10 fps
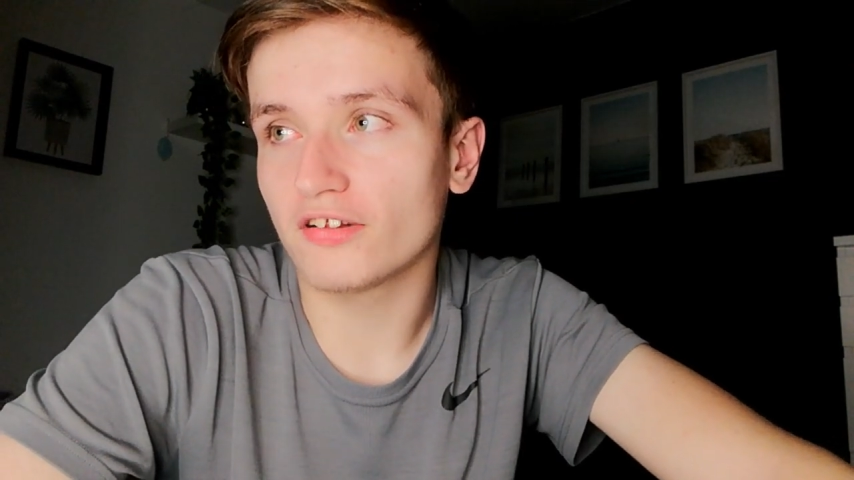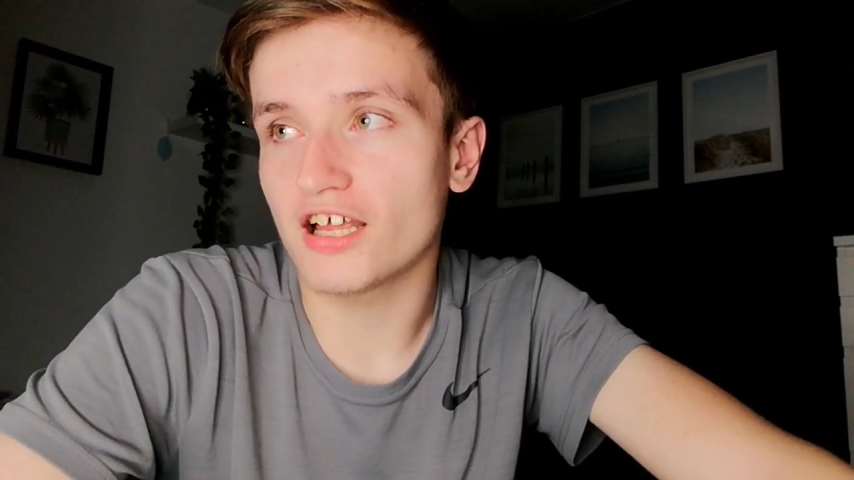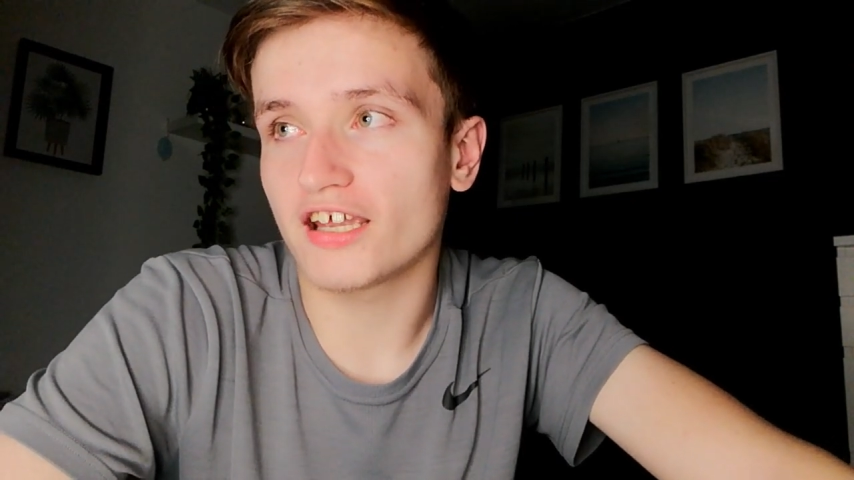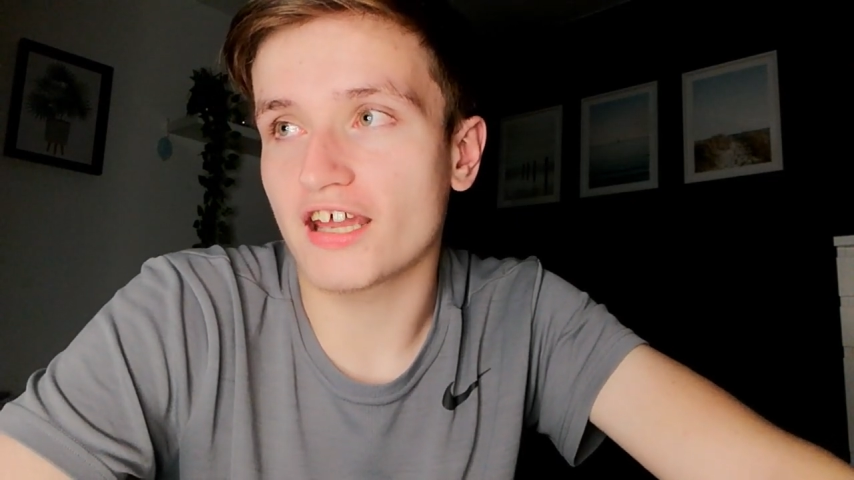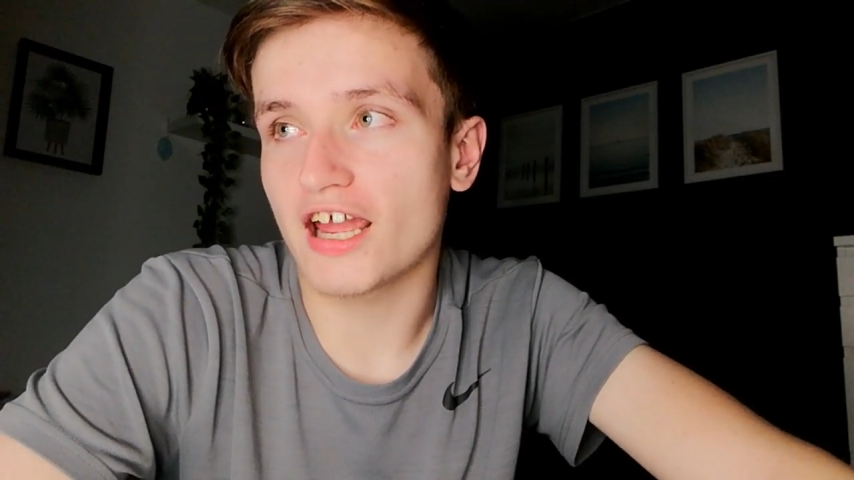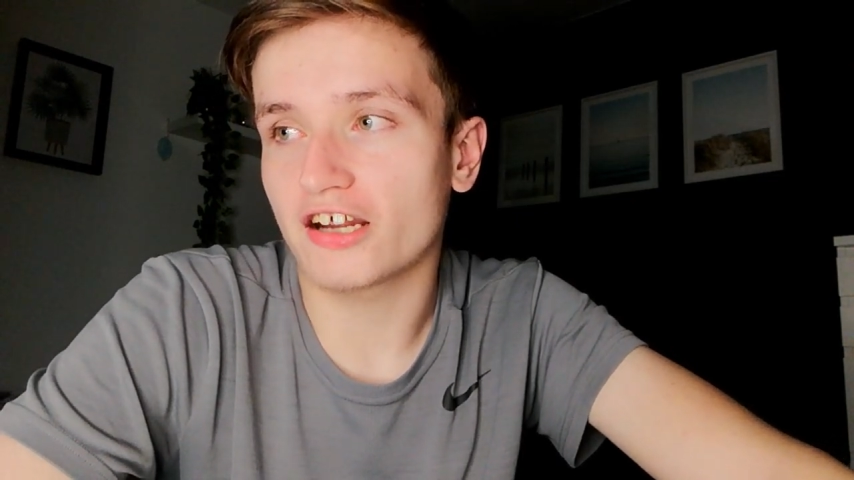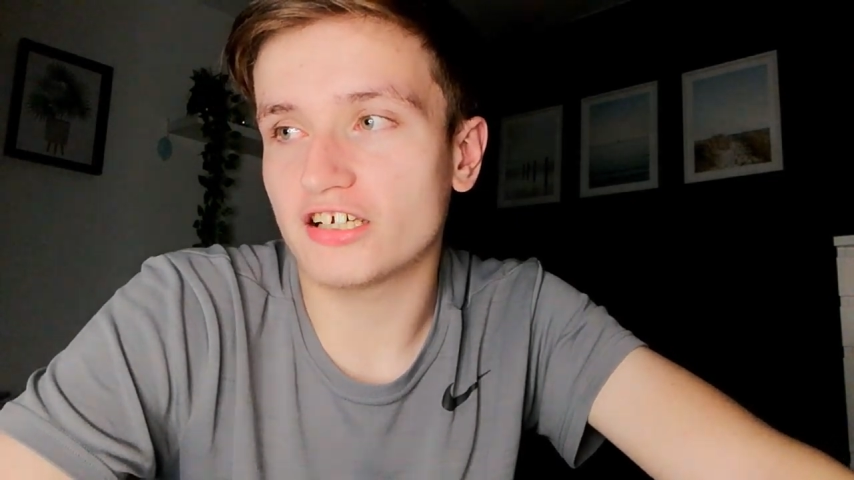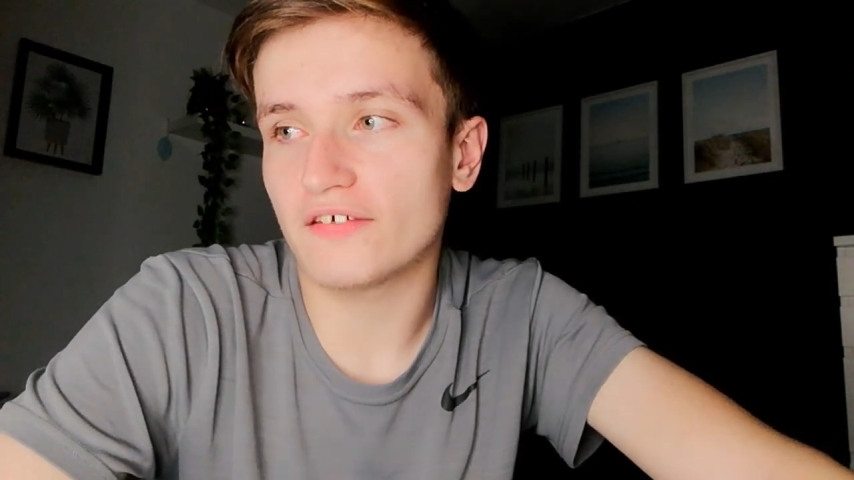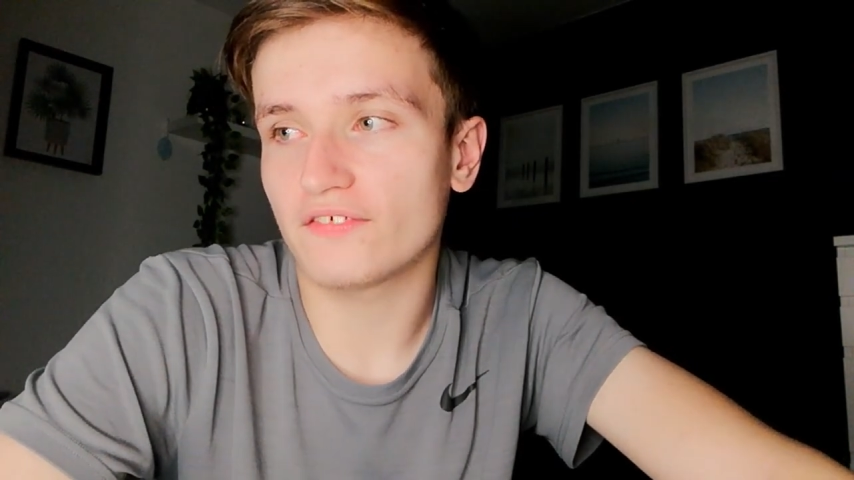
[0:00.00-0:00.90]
Like I could have